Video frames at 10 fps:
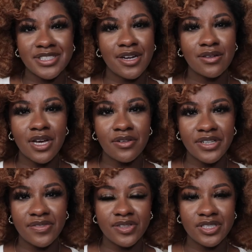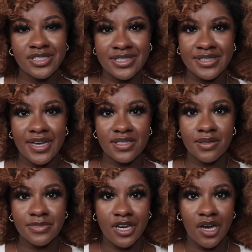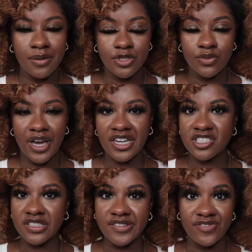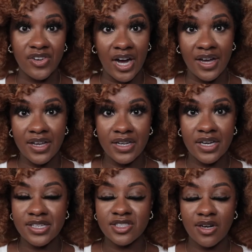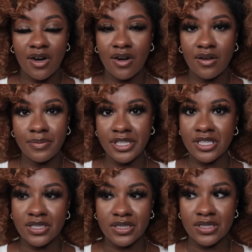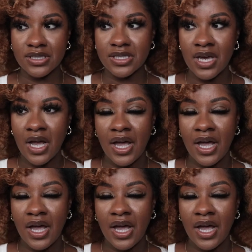SoundCloud definitely just takes some time to actually find a song, because